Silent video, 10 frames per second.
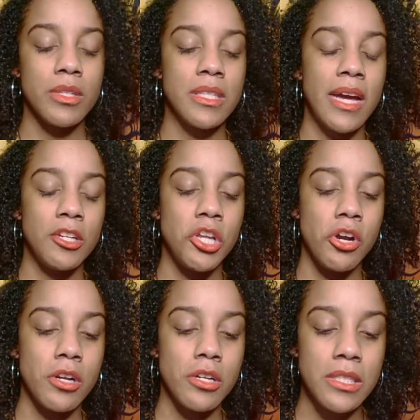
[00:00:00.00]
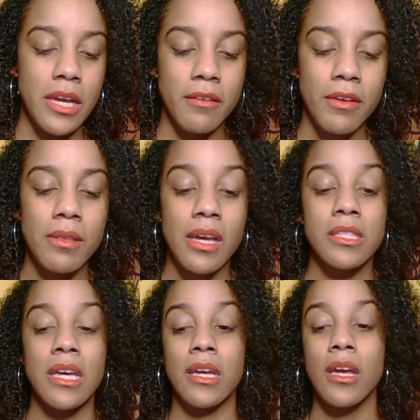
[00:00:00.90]
was that darker side of him
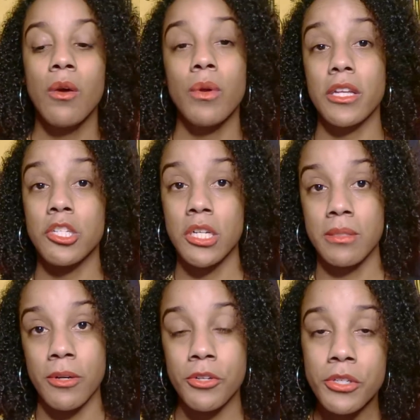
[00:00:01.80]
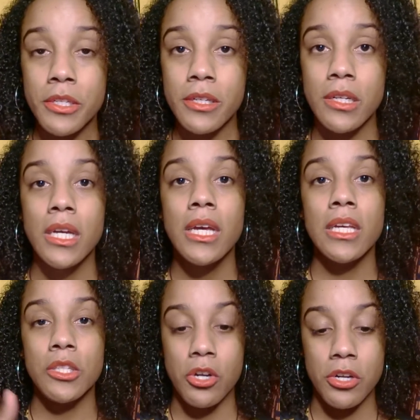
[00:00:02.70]
that's like what i talked about earlier
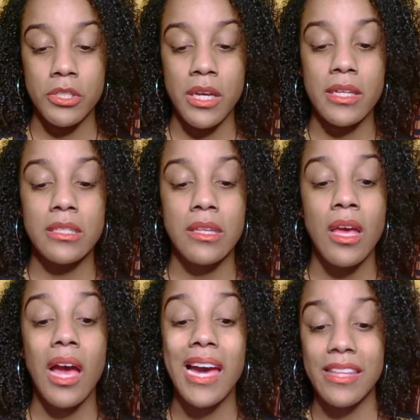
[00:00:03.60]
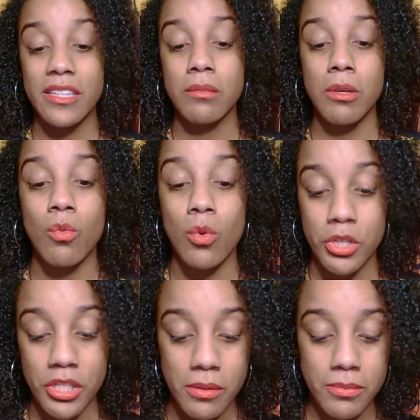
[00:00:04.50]
his darker side is i like to be
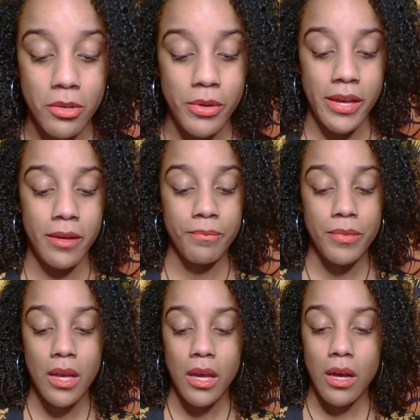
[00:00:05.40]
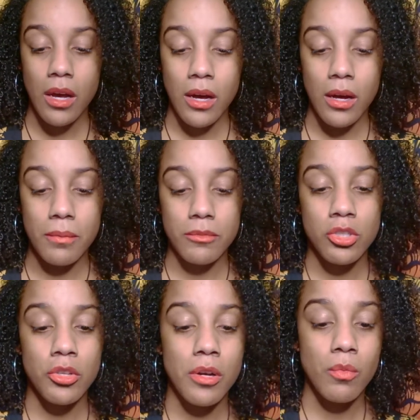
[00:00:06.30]
worshipped okay um,
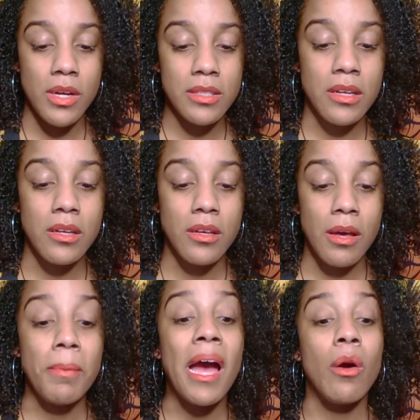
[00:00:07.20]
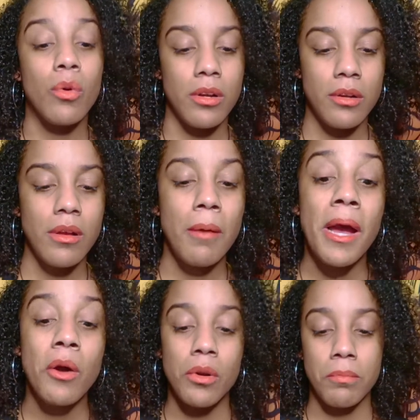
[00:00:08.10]
so was a, a power, a
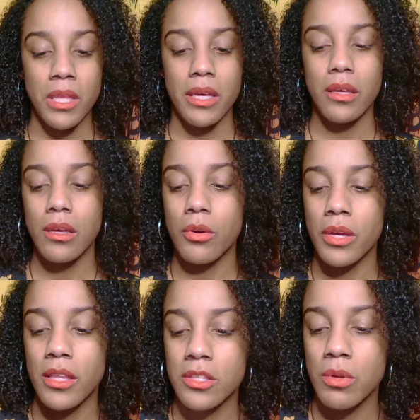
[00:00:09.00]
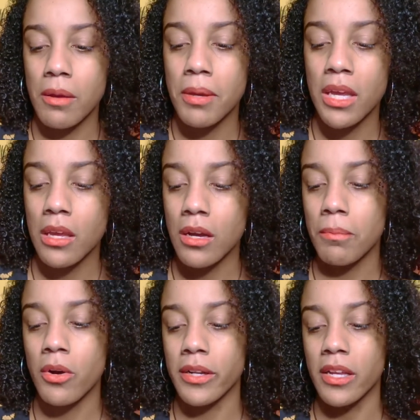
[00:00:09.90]
power play. Okay, that's what I'm picking
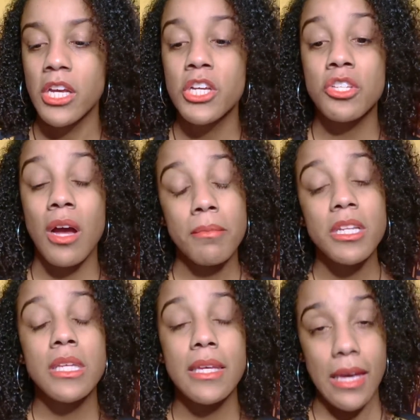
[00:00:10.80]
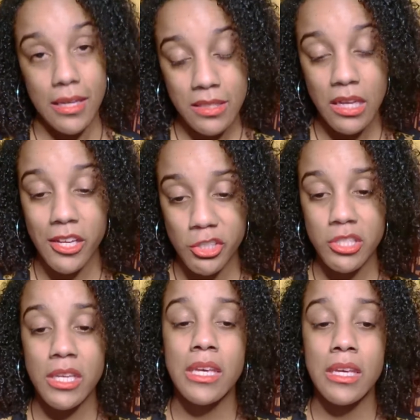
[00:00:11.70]
up on. So I'm going to say yes,
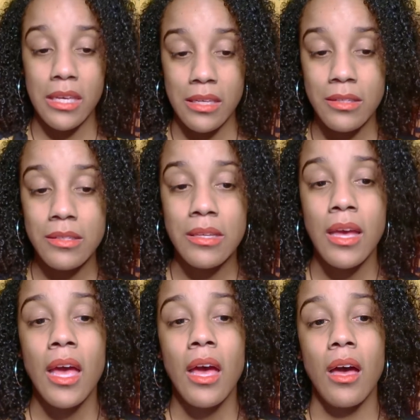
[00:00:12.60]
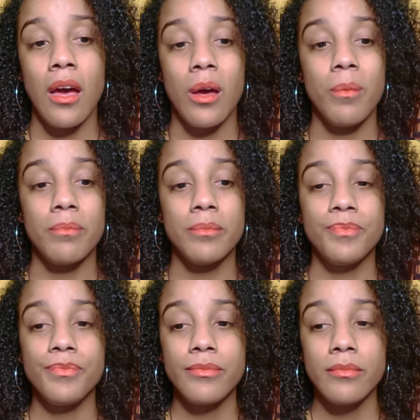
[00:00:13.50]
allegedly he is. Um,
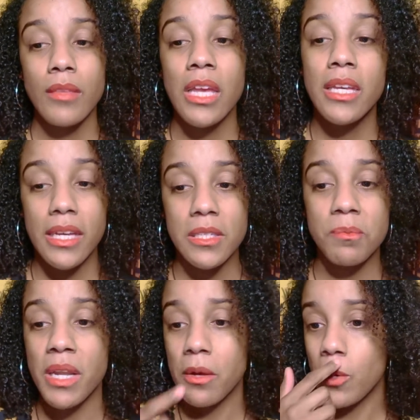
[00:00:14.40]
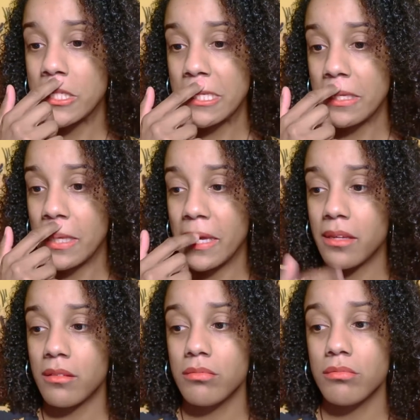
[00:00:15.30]
he is, but it wasn't like,